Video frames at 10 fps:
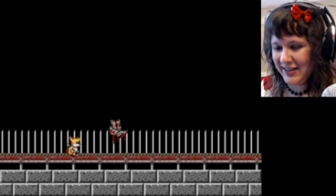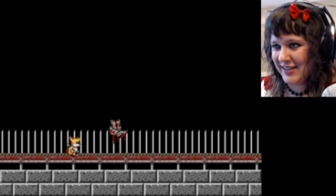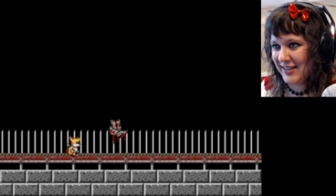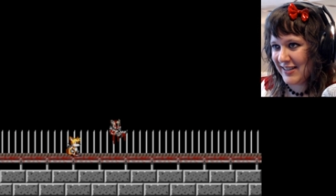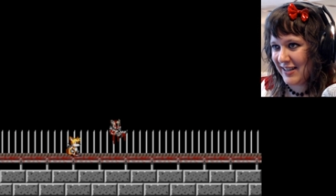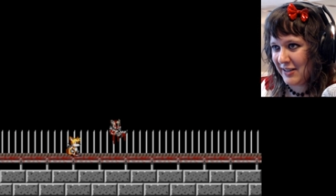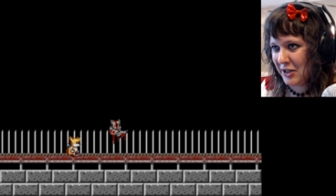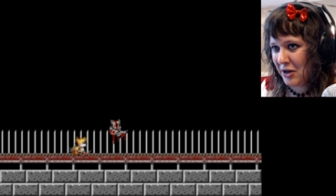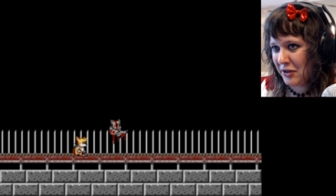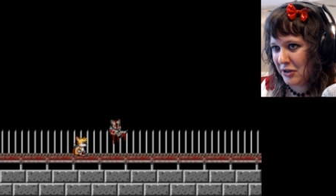you need to tell
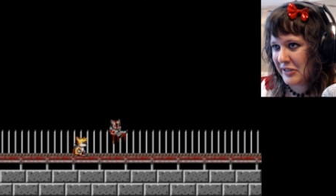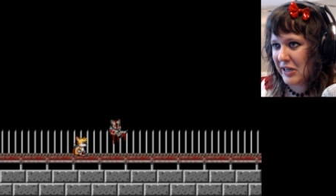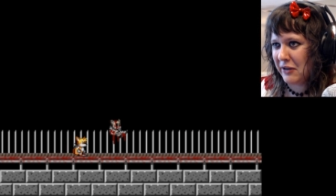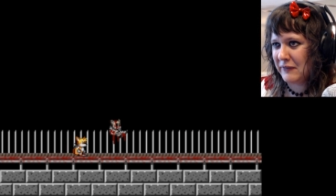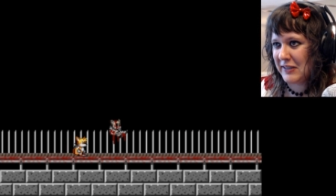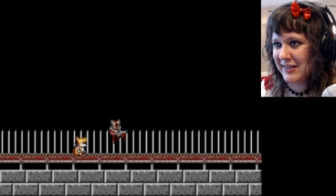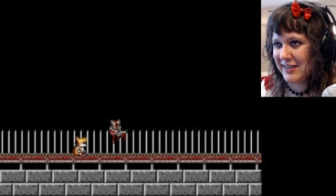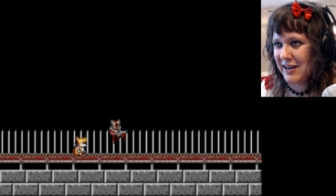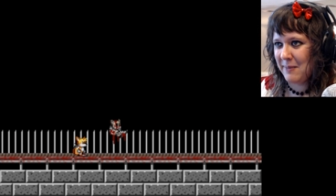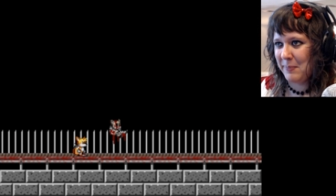your other self to
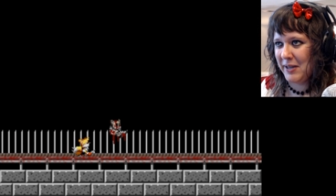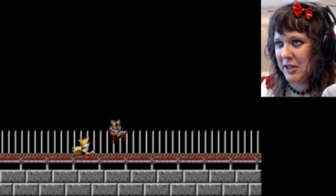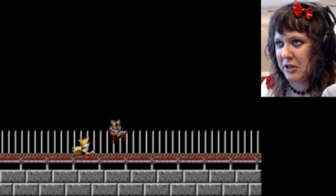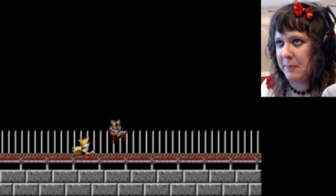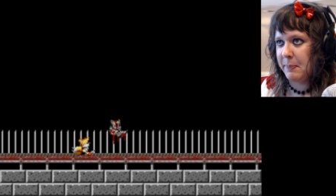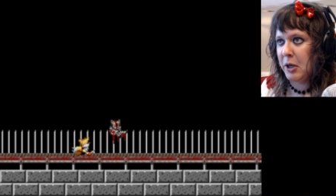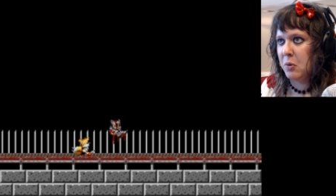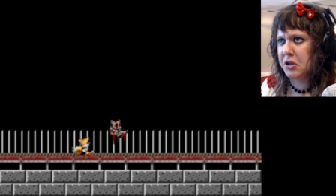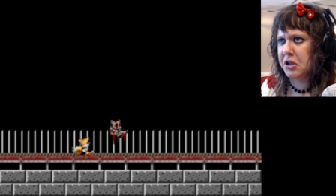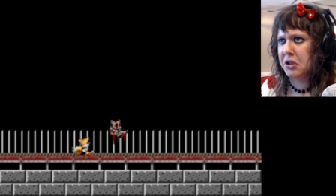stop being creepy.
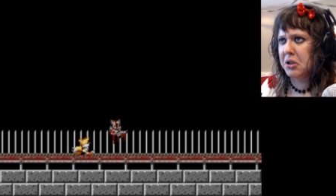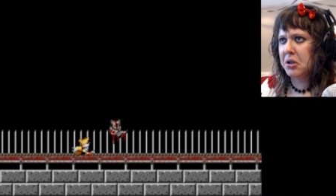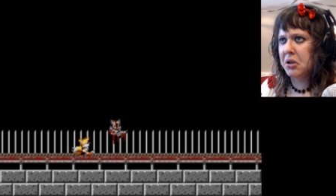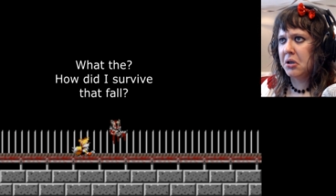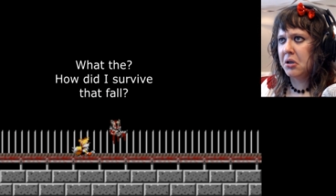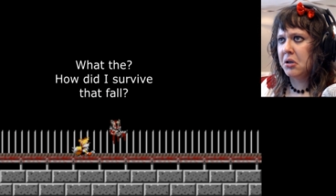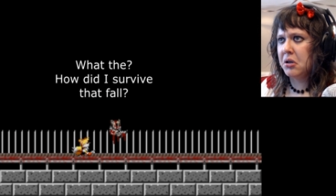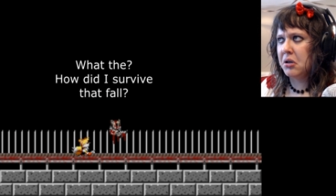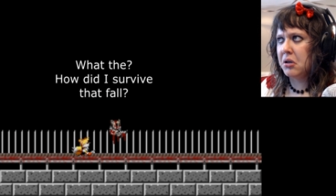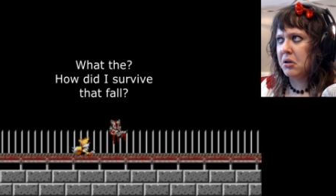What the?
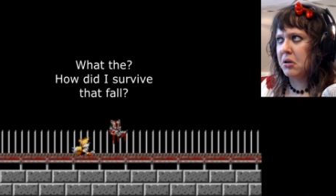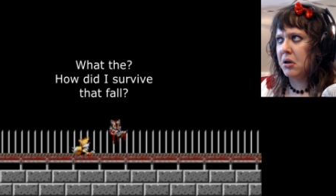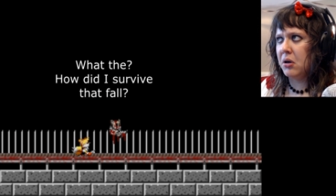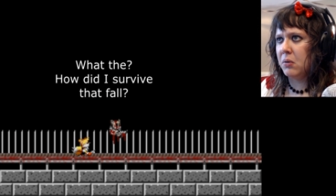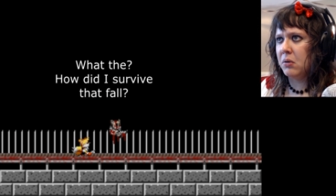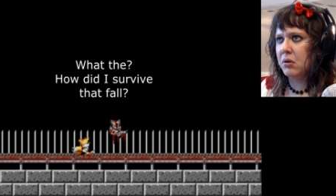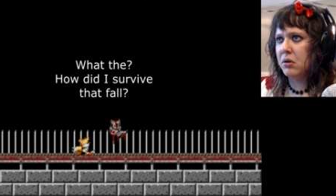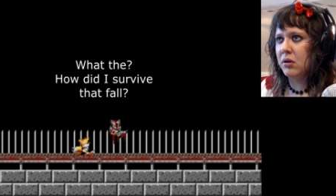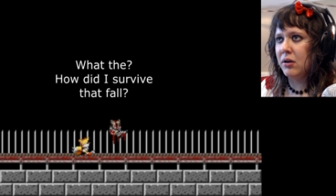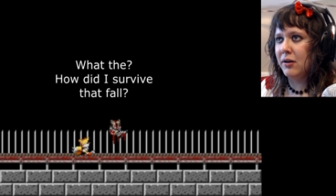Oh.
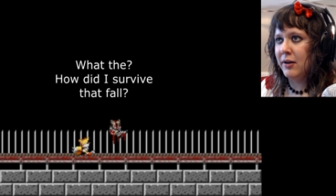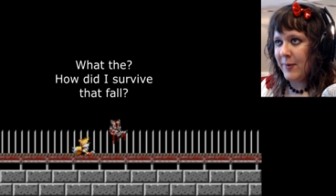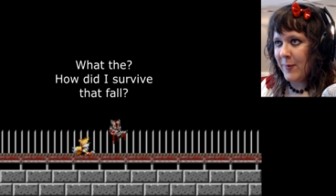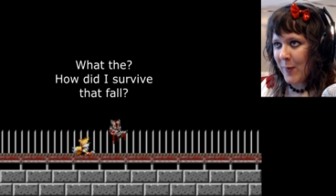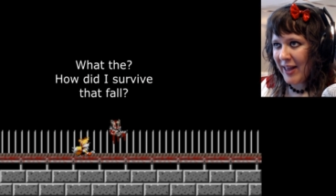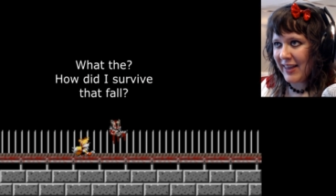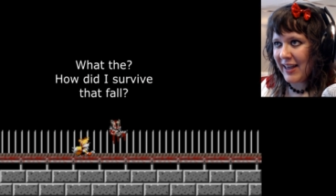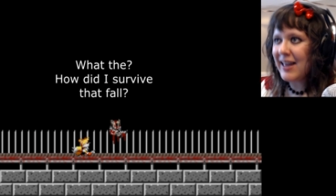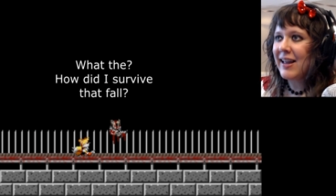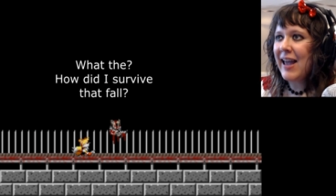What
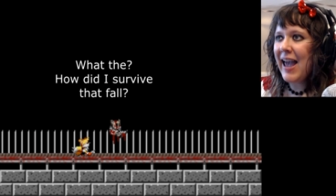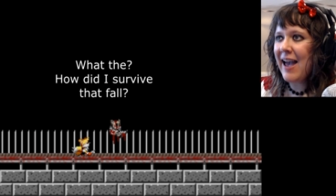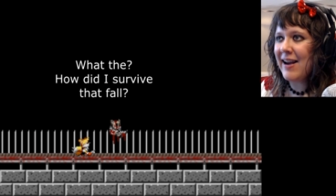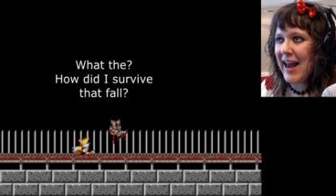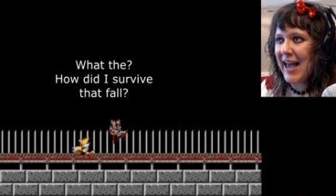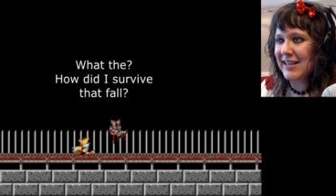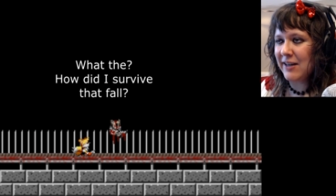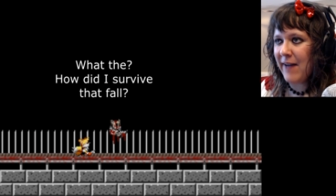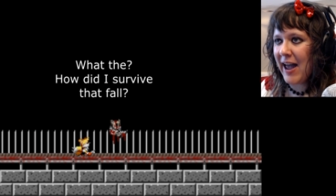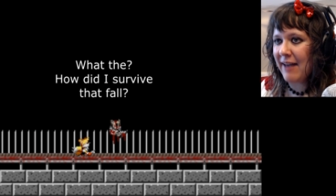the? How did I
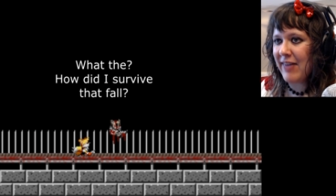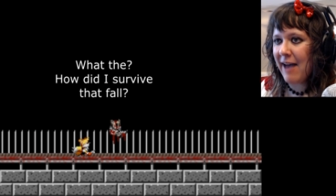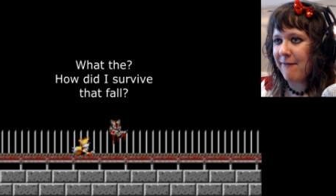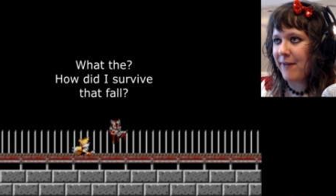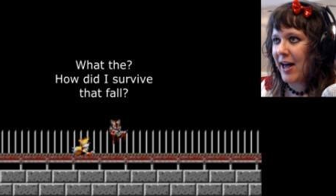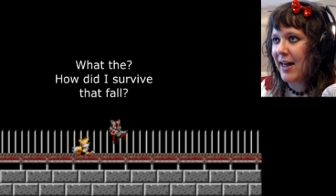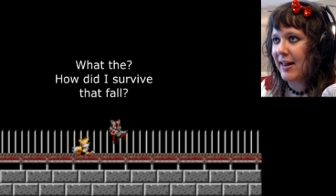survive that fall?